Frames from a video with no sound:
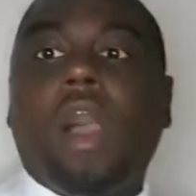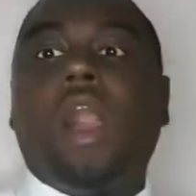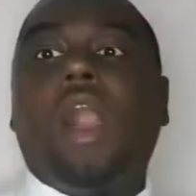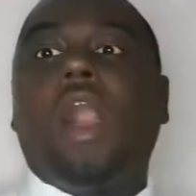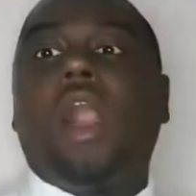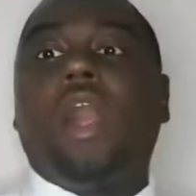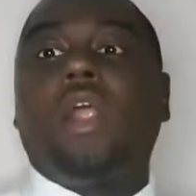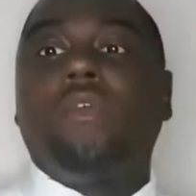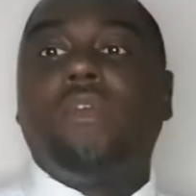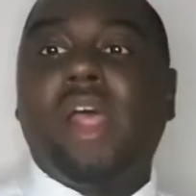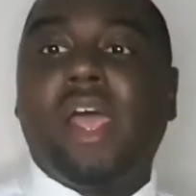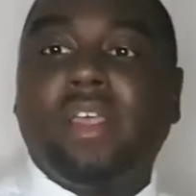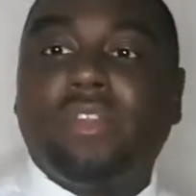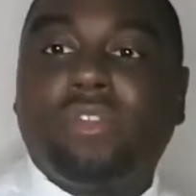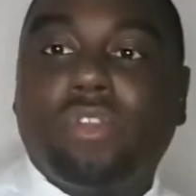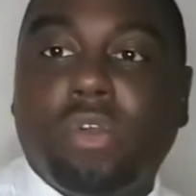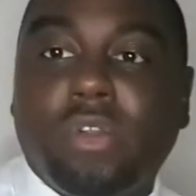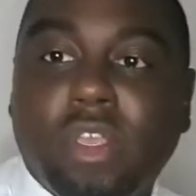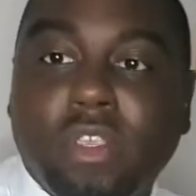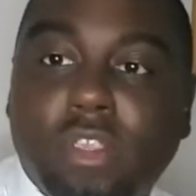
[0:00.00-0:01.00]
All right,
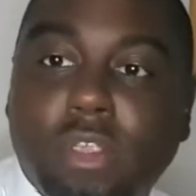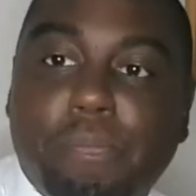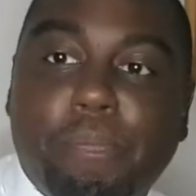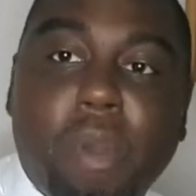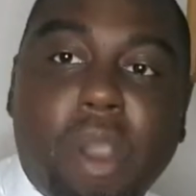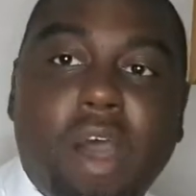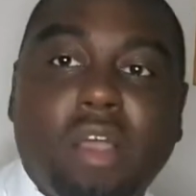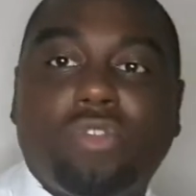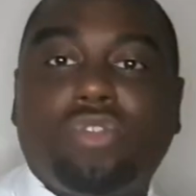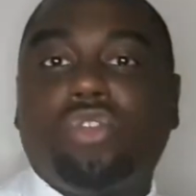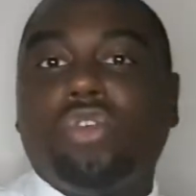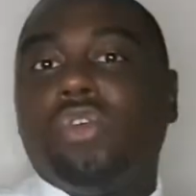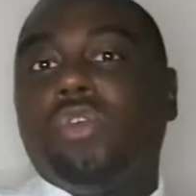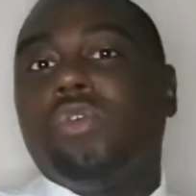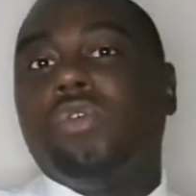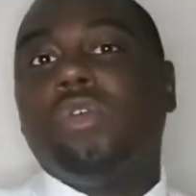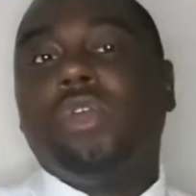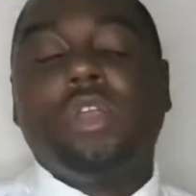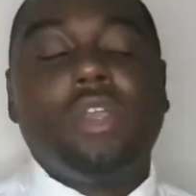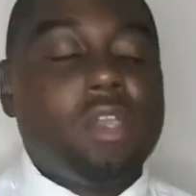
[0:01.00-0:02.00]
so this is part
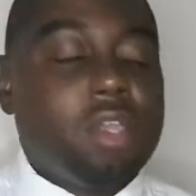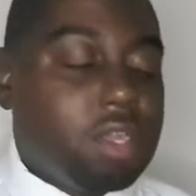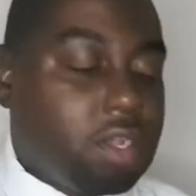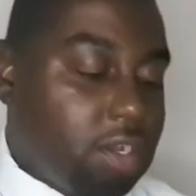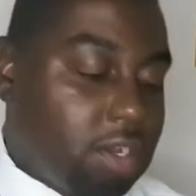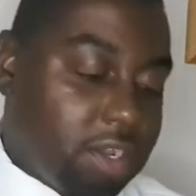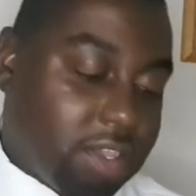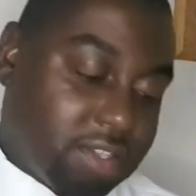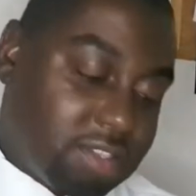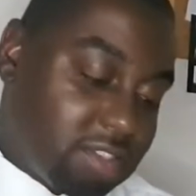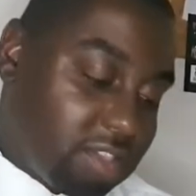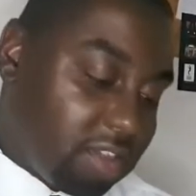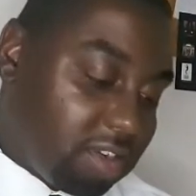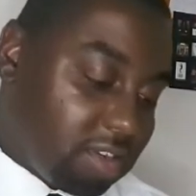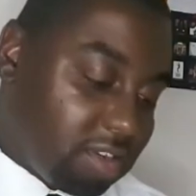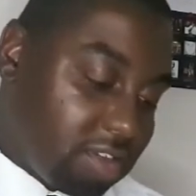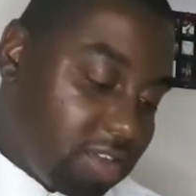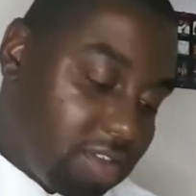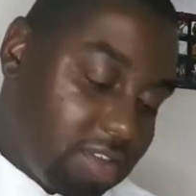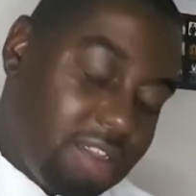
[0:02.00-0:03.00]
two.
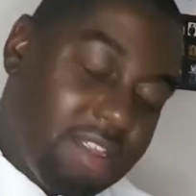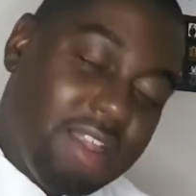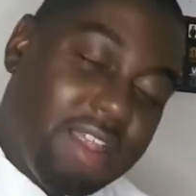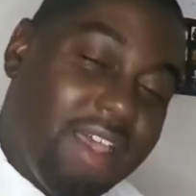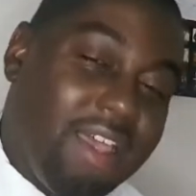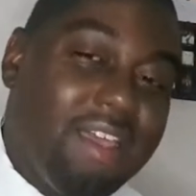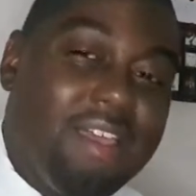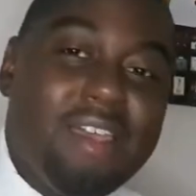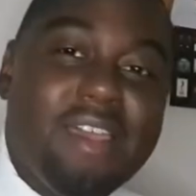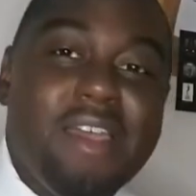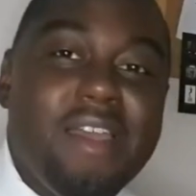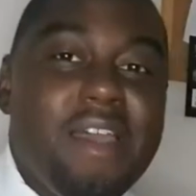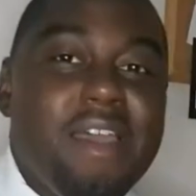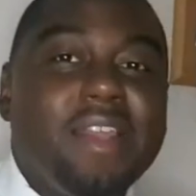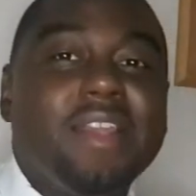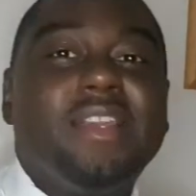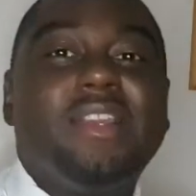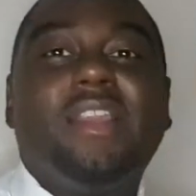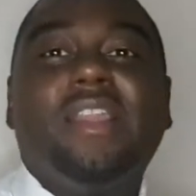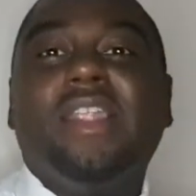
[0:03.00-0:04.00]
Listen,
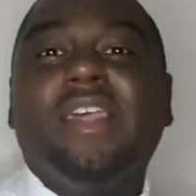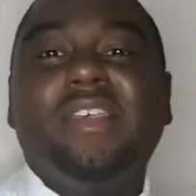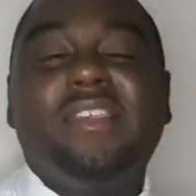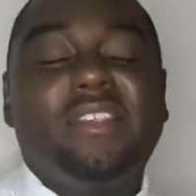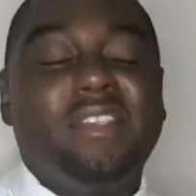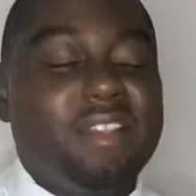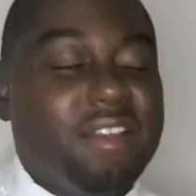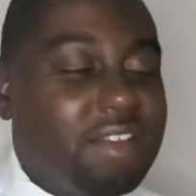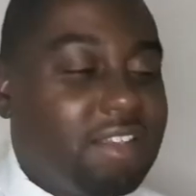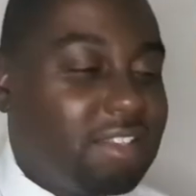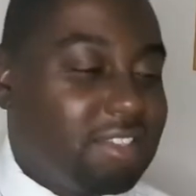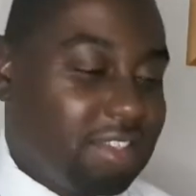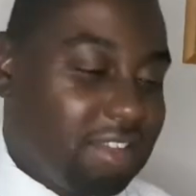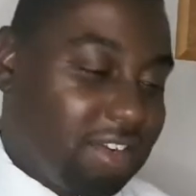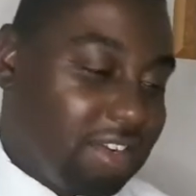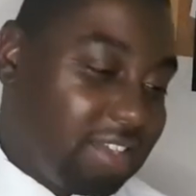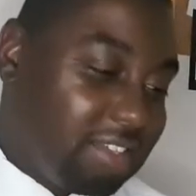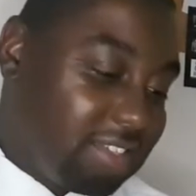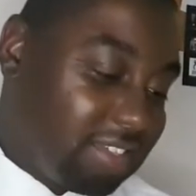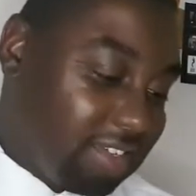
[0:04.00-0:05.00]

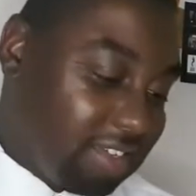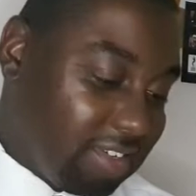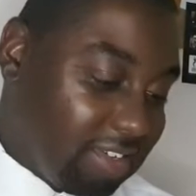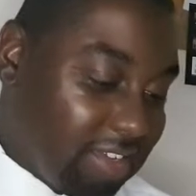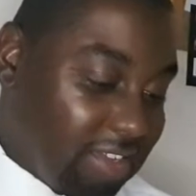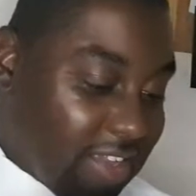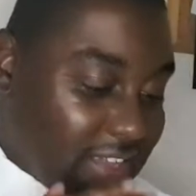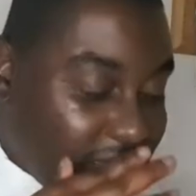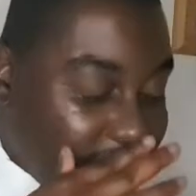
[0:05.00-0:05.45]
listen.